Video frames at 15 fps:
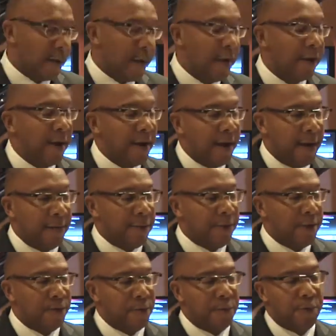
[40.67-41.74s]
Here at I
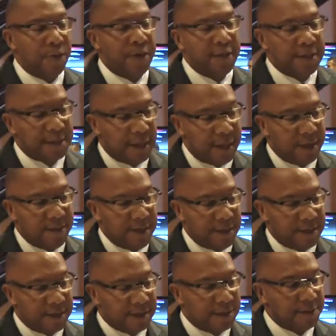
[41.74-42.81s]
B M, we're pretty excited
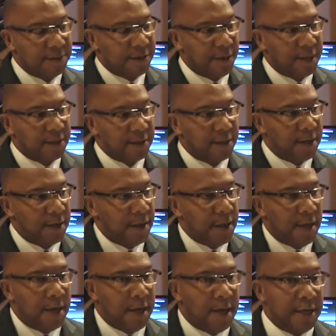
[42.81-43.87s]
about Systems Director.
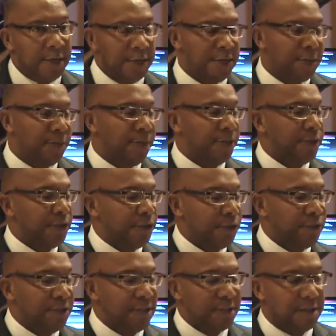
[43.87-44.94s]
Right. Uh, it used to be a
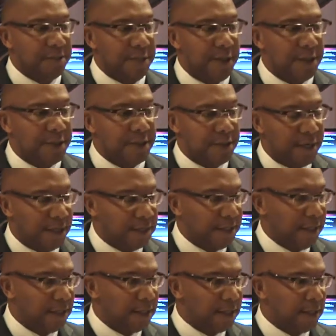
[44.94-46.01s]
tool just to manage your x
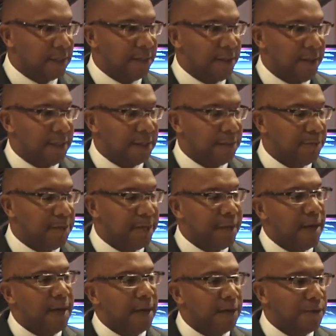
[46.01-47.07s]
eighty-six space, but
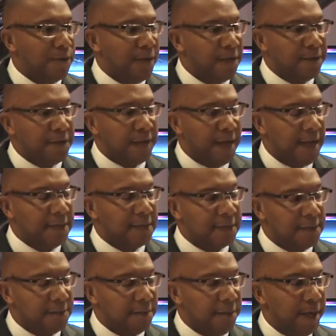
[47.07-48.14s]
now we have enhanced
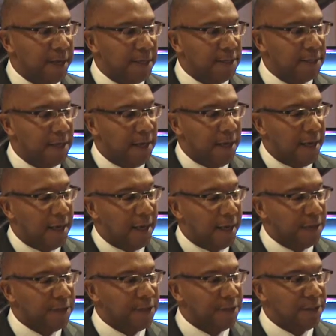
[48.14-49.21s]
it to manage a
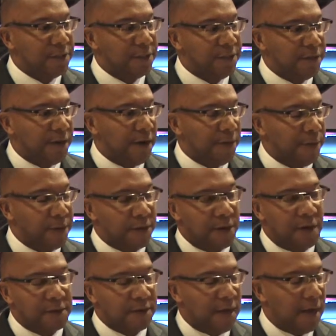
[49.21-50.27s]
heterogeneous environment
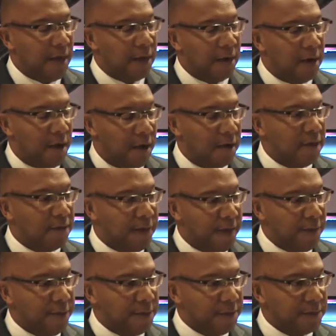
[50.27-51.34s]
across all, all of
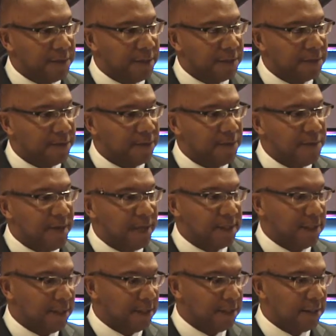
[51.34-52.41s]
I B M systems, from your
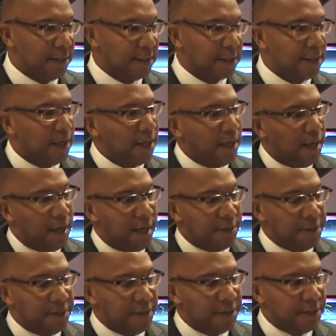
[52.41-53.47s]
x eighty-six
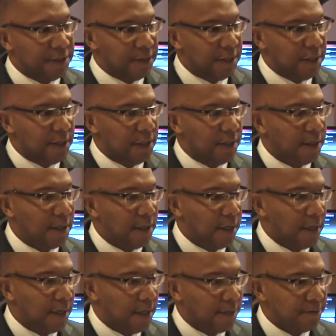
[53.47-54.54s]
up to your Z,
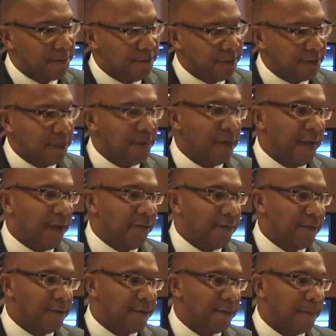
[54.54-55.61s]
uh, your Z
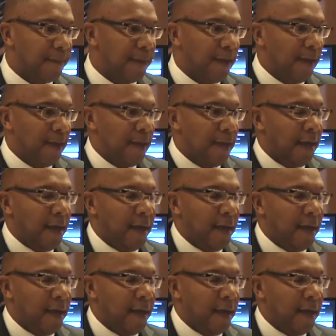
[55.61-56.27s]
platform. Mm-hmm.